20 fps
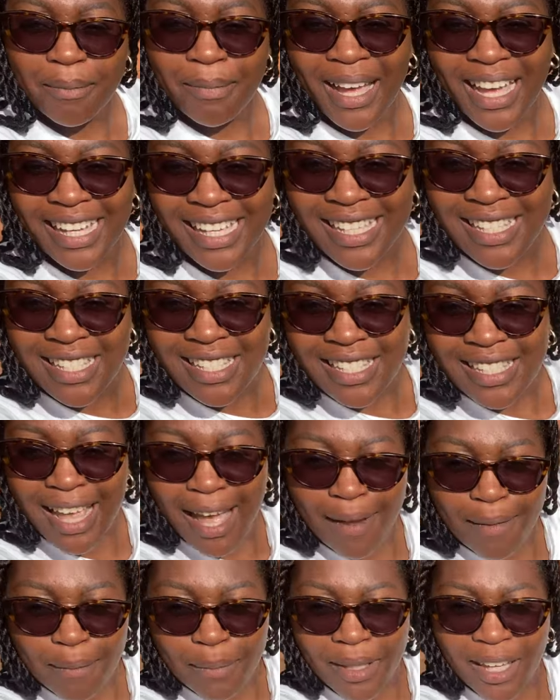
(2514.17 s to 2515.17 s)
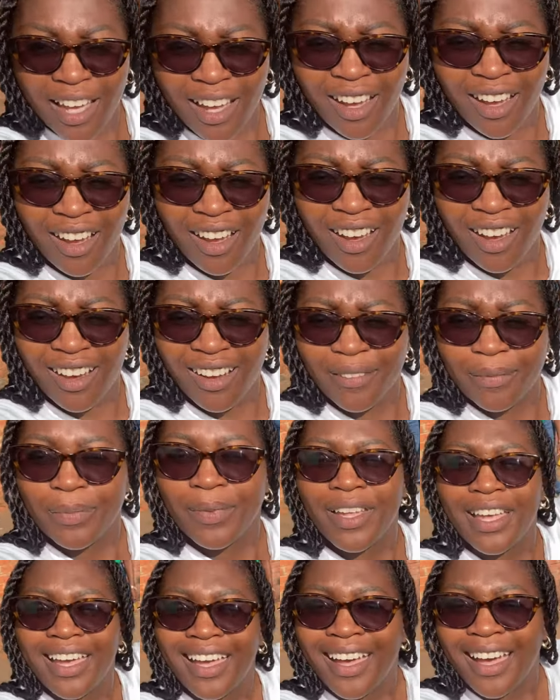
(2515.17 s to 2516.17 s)
back in Zambia.
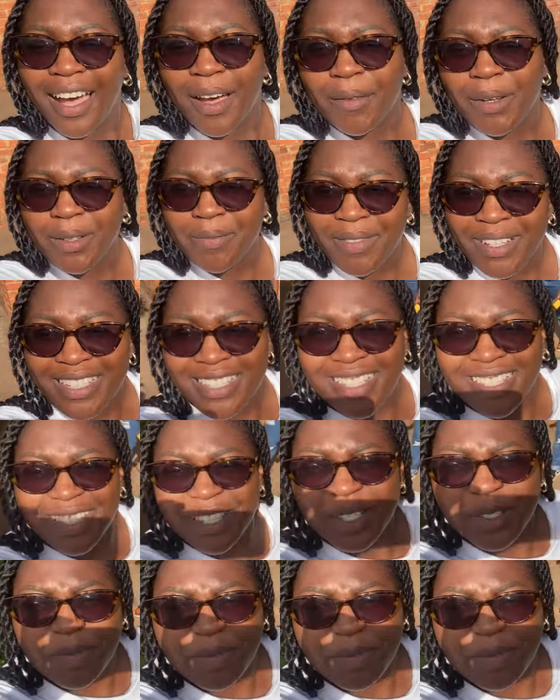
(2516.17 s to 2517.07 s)
I'm at my sister's